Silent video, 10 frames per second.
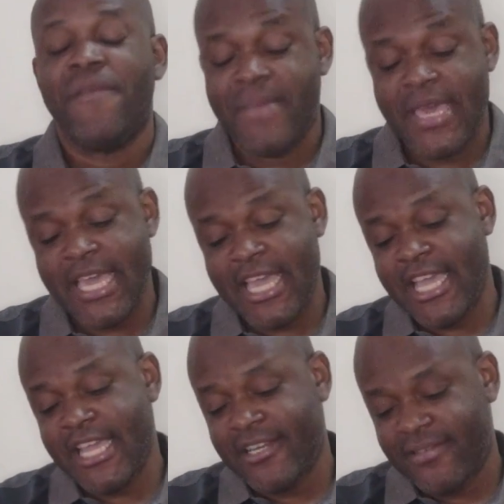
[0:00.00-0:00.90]

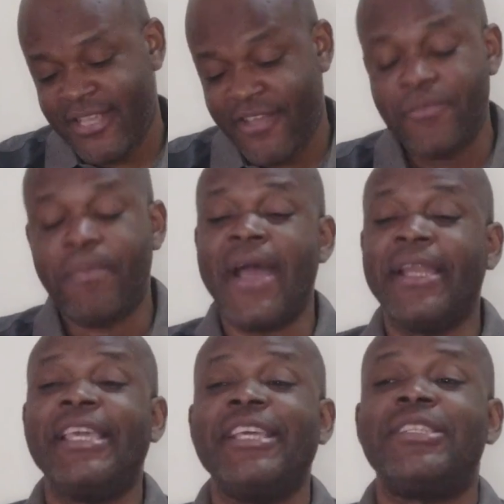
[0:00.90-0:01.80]
Man,
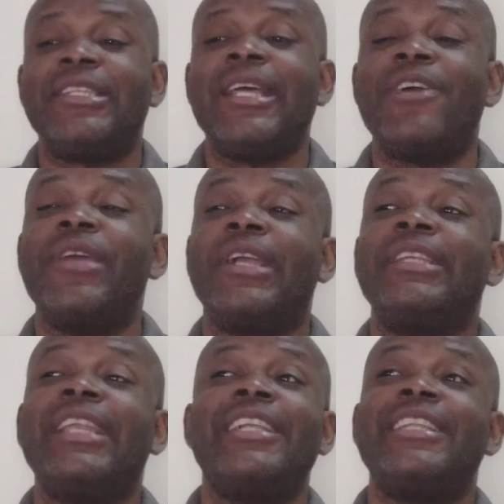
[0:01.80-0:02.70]
everybody gets to that
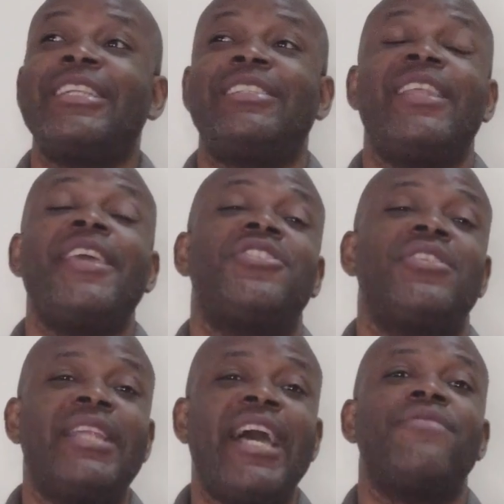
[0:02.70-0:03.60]
that that
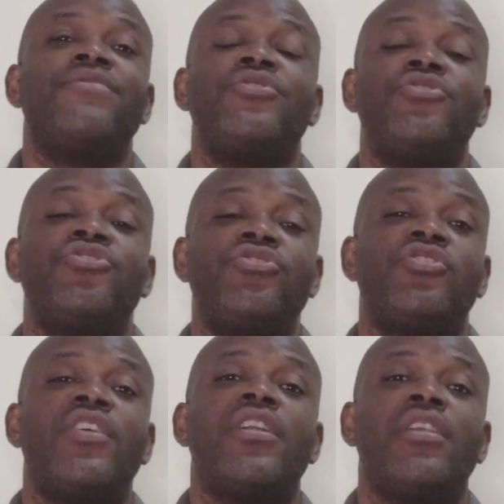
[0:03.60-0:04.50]
station life where you
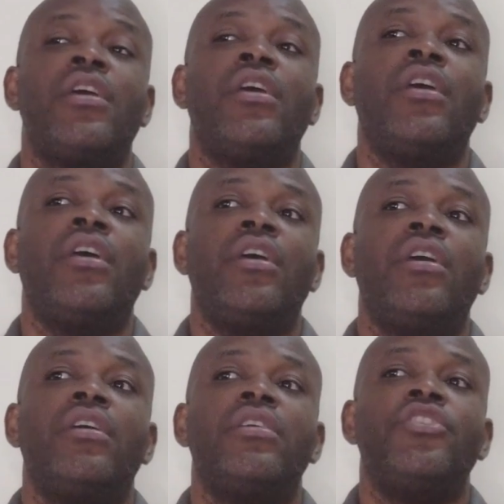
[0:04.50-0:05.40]
just start
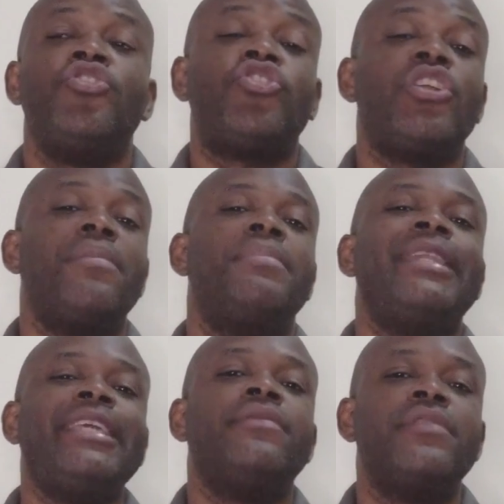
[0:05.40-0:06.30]
you start
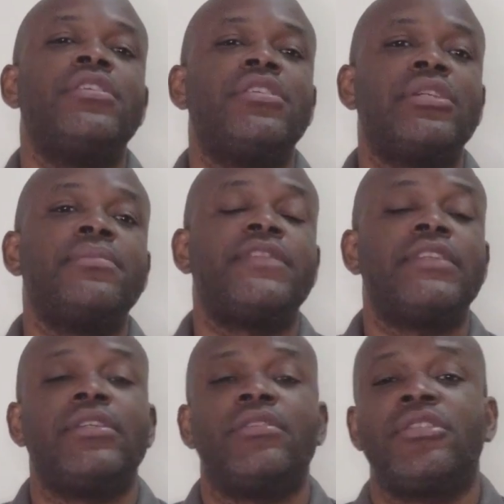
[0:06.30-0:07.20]
believing in
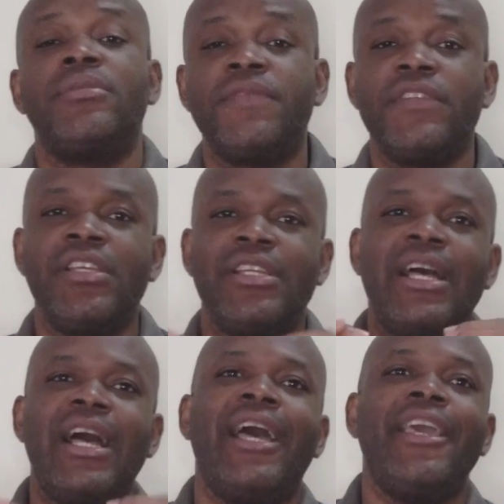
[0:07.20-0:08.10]
something, something in
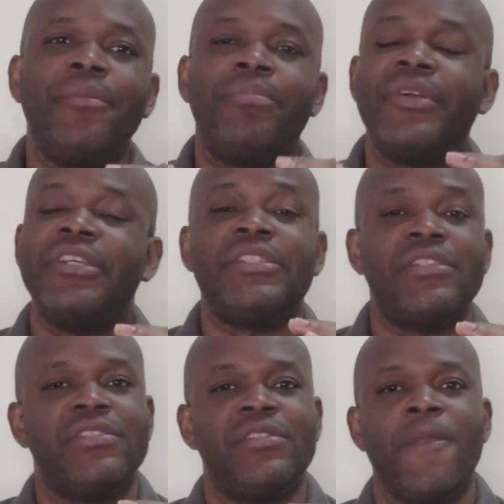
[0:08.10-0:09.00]
a higher
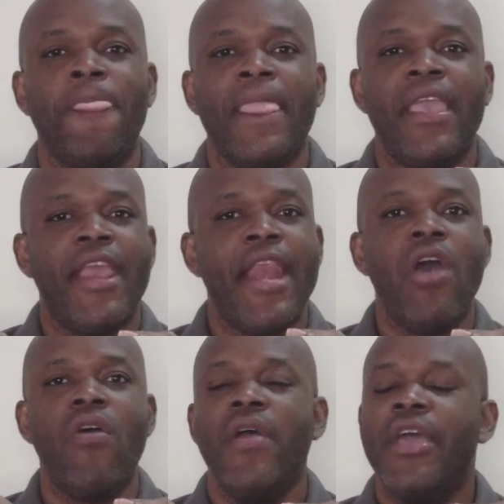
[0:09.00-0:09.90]
presence. You
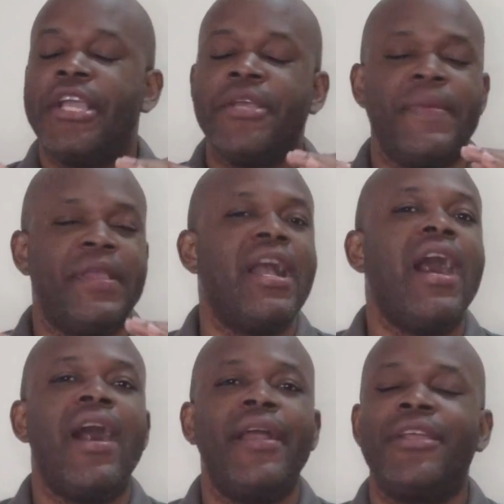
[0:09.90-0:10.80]
know, it could be
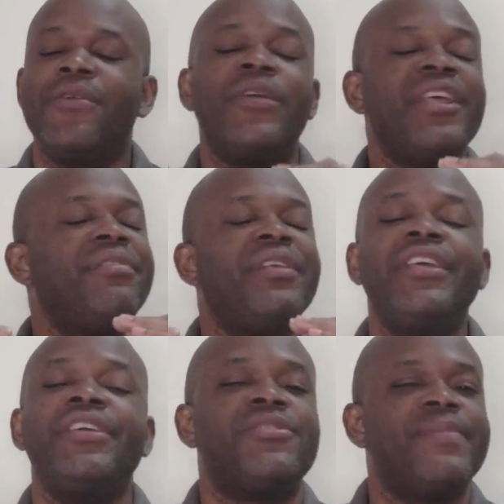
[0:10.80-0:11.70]
God, could, whatever it
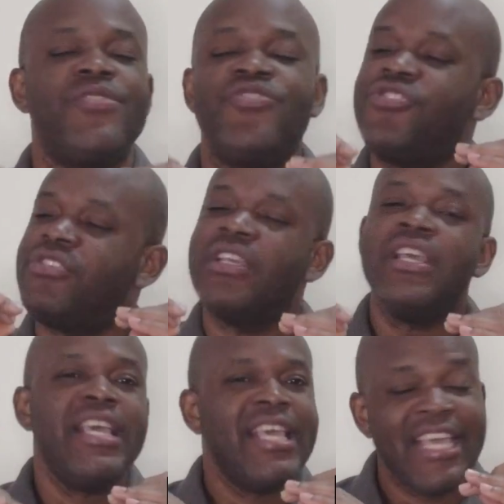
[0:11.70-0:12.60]
is, man. You
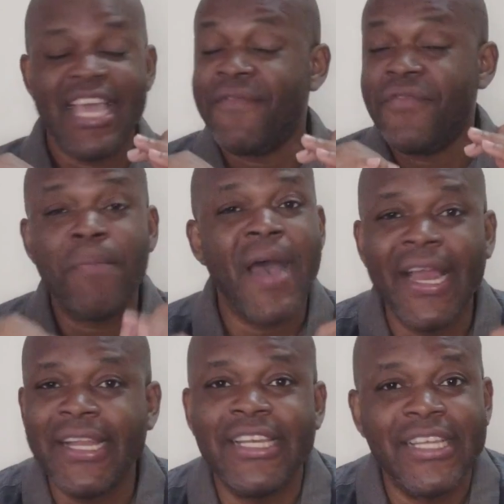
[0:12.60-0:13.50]
just
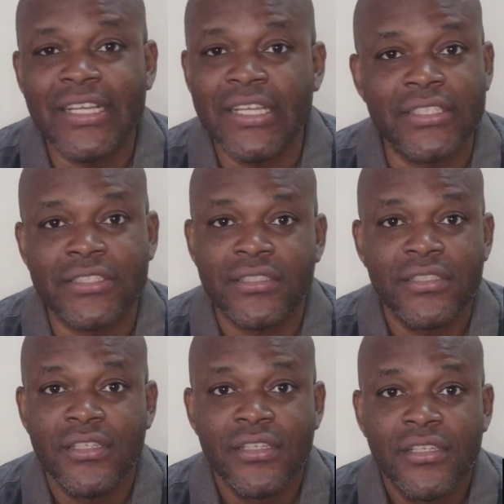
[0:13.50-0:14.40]
everybody does.